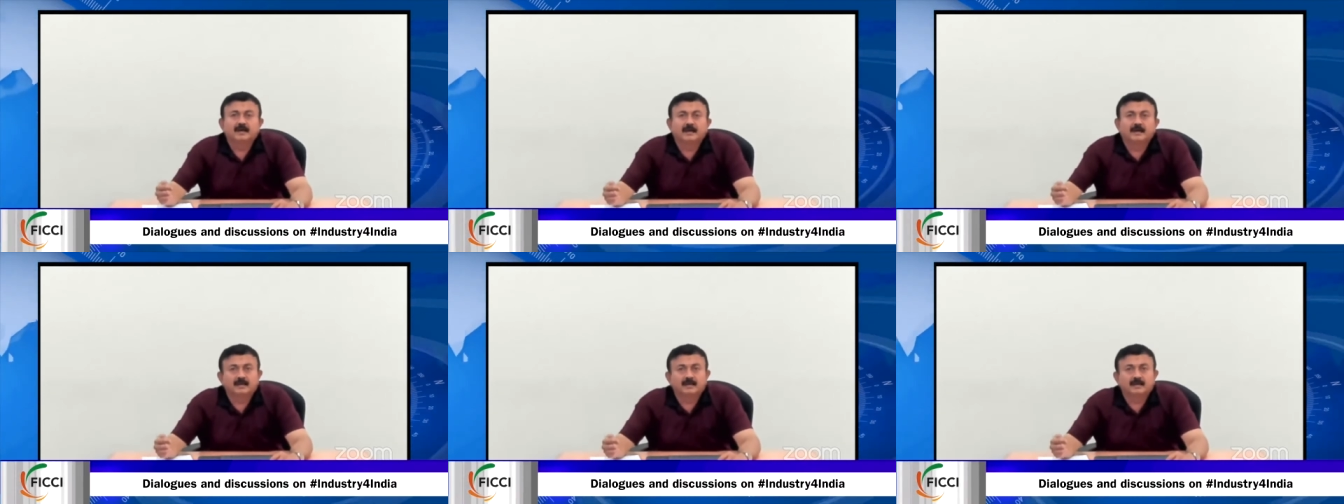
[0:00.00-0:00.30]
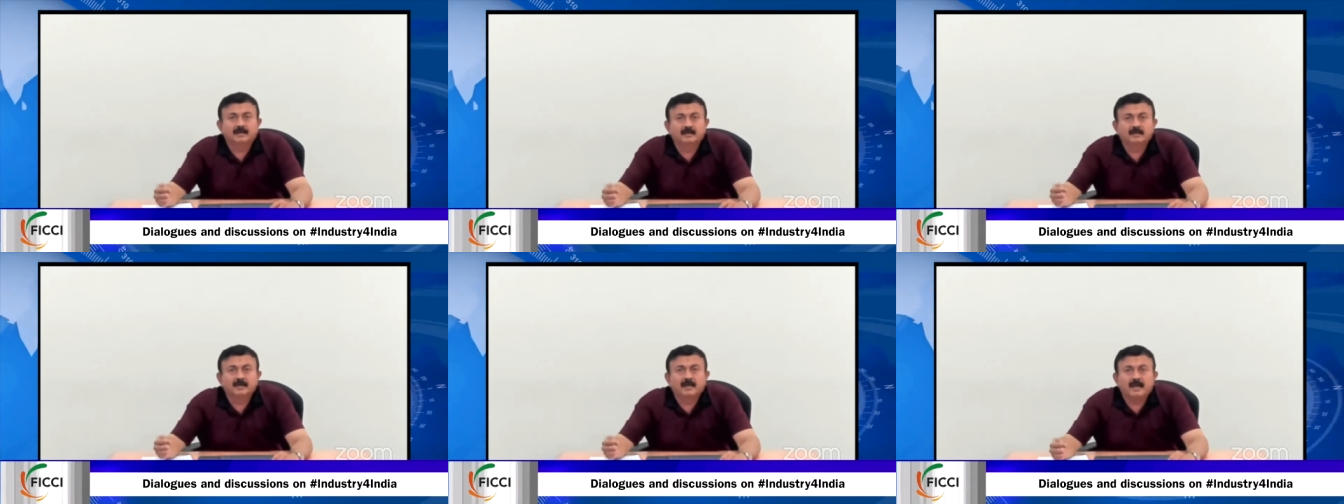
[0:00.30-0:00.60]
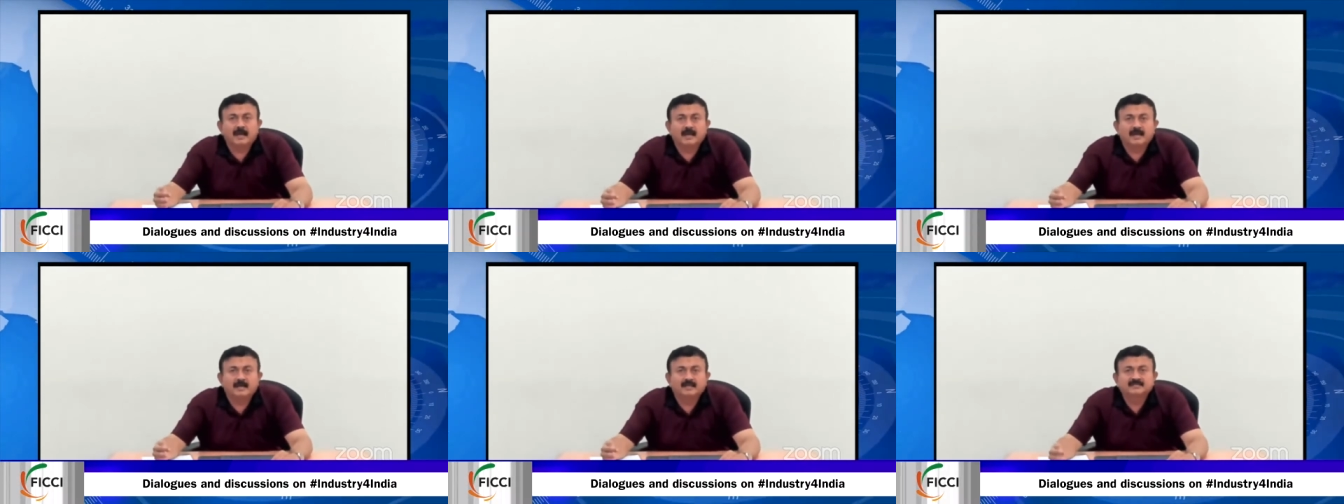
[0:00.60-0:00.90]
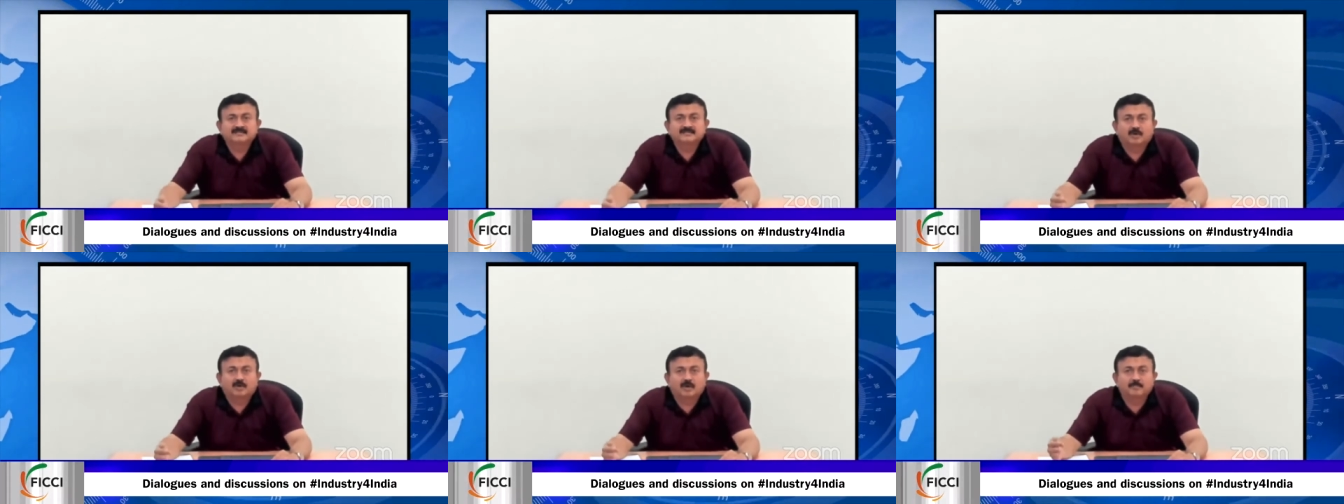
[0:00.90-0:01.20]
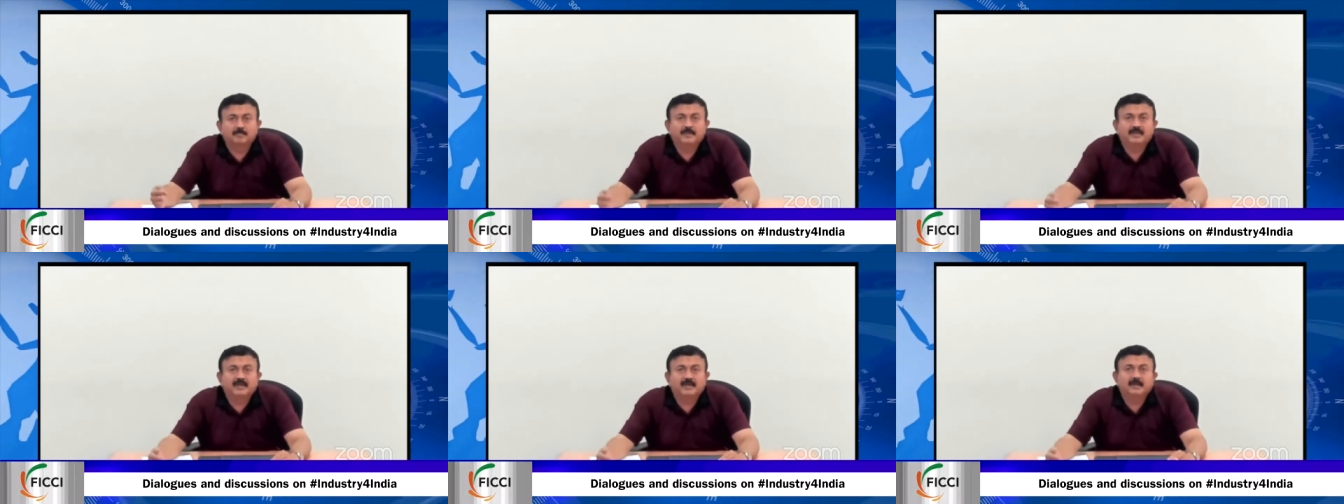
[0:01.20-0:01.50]
uh, has
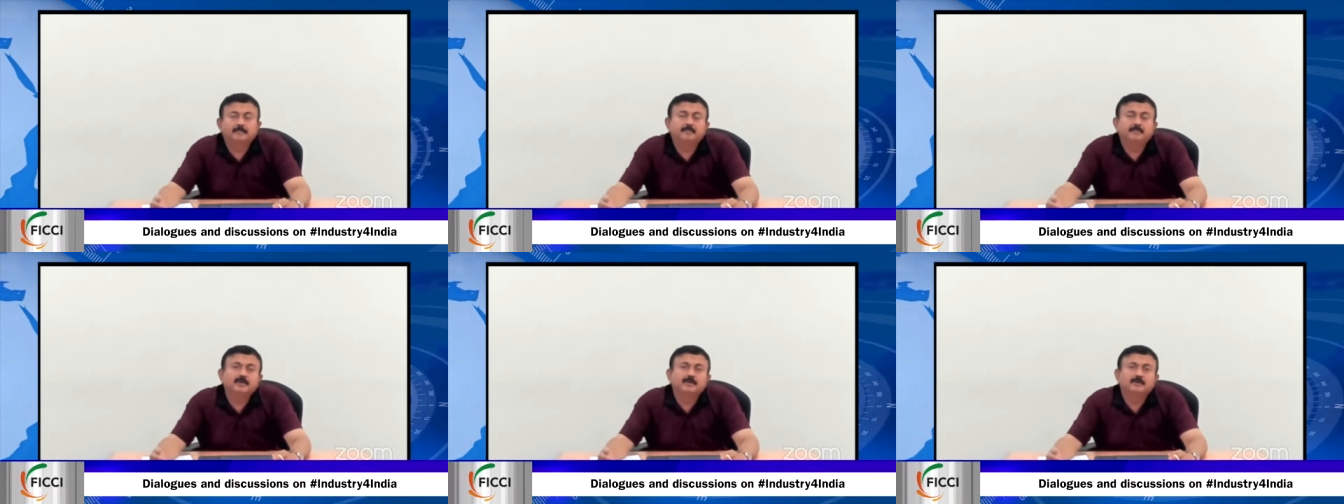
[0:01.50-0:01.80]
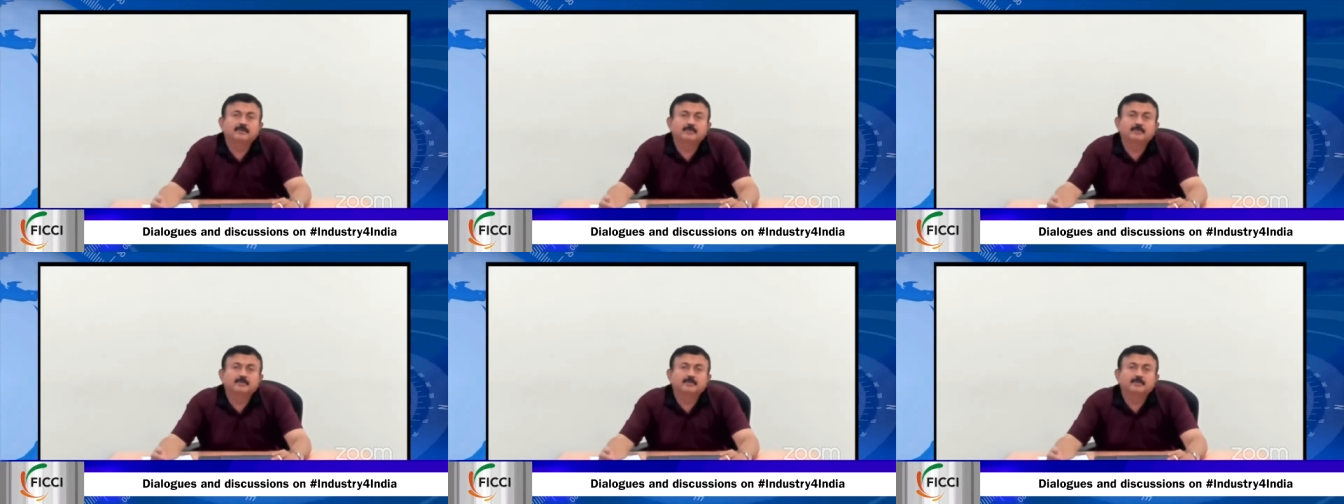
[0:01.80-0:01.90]
not been able